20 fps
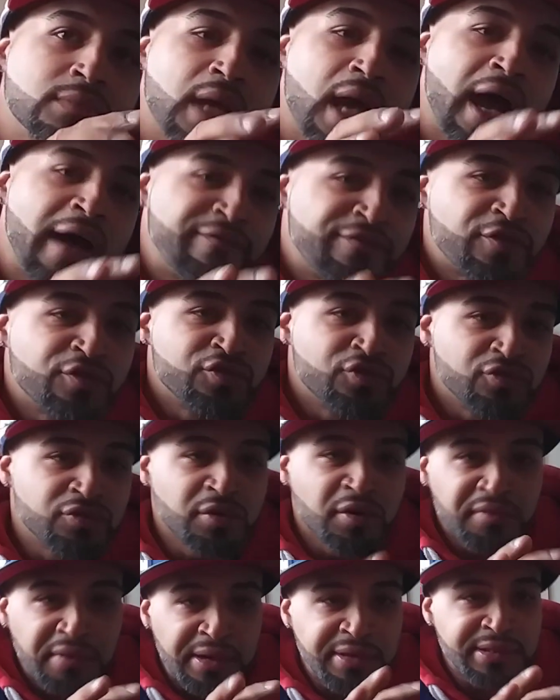afternoon
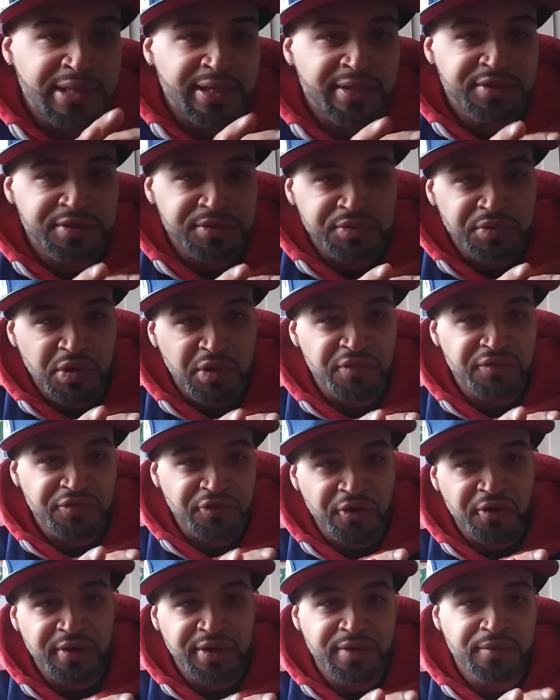around like
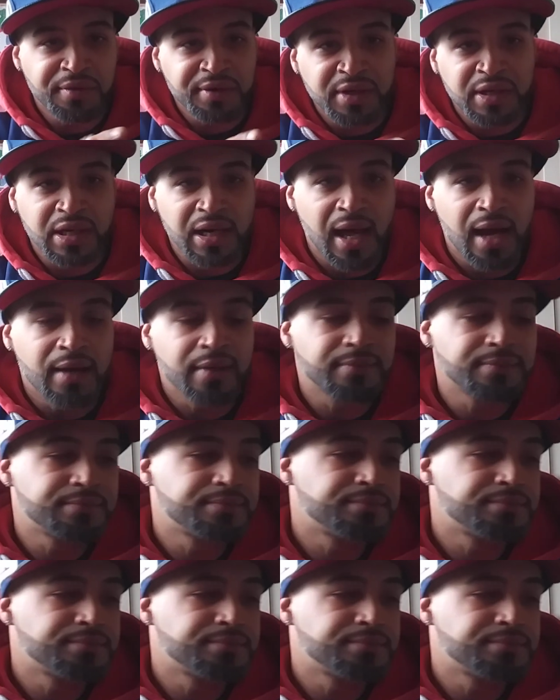12:30, 1 o'clock.